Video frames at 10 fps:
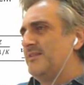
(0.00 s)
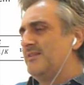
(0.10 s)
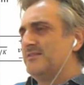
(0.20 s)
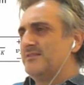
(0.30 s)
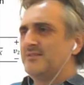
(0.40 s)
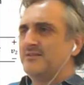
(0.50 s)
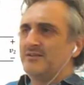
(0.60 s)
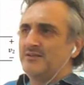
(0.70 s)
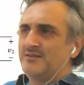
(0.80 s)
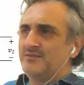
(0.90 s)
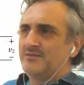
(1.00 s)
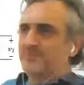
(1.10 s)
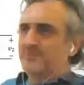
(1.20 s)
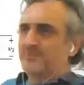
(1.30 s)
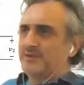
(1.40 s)
and make here,
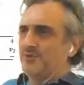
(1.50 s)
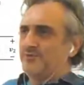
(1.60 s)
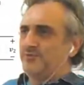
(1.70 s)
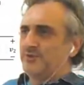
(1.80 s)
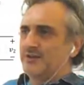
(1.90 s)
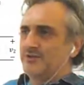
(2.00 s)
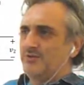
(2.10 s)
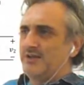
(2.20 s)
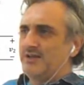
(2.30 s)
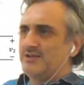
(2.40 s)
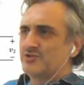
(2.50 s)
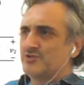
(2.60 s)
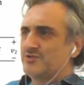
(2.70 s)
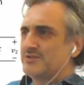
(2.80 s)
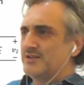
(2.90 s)
put all the full
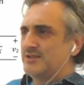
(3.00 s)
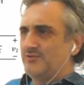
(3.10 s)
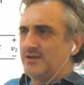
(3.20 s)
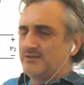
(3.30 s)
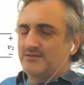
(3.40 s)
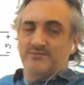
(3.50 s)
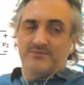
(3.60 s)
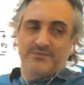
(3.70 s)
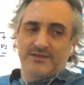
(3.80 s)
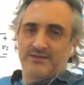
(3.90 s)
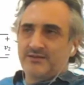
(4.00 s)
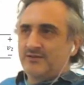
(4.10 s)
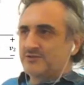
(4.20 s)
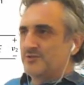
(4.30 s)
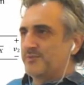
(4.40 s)
calculations and you get
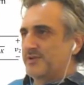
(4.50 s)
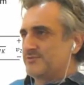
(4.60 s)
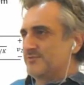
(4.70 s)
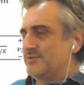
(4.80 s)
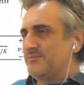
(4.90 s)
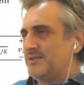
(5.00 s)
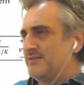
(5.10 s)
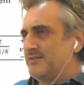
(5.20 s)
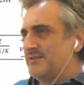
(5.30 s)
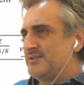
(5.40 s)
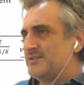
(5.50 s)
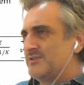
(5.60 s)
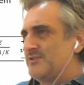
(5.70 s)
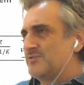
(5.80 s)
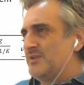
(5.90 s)
some result, but this
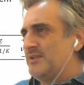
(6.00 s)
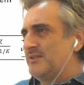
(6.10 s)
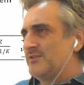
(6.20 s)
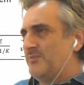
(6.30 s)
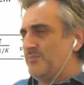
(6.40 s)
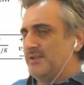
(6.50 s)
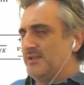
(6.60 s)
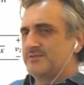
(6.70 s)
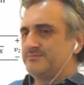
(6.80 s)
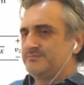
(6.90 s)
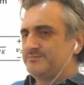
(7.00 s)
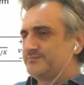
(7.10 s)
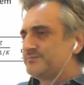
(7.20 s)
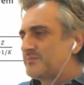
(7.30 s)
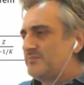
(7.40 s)
is usually complex
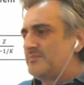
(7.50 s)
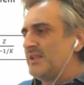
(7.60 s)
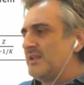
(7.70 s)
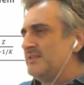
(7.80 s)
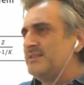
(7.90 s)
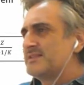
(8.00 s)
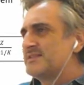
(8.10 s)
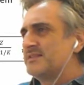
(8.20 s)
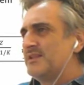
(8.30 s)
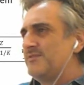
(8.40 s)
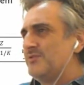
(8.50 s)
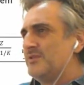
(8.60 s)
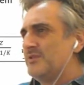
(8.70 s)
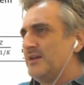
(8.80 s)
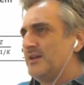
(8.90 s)
and it doesn't give you
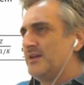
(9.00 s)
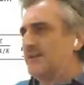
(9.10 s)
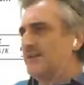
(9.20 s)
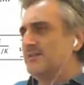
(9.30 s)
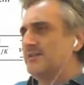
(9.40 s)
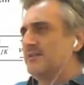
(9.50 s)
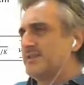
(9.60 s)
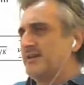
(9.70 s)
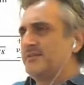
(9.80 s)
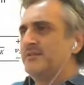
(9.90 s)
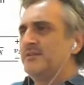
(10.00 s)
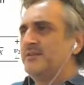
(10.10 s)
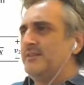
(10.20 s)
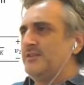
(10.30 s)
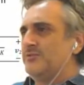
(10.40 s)
a good insight
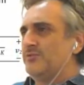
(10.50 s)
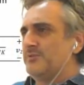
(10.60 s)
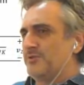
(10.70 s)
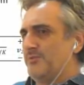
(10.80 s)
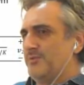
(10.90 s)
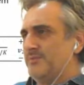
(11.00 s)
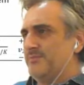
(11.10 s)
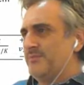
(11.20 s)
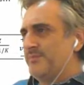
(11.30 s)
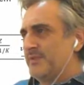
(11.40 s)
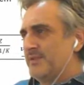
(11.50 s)
into the problem.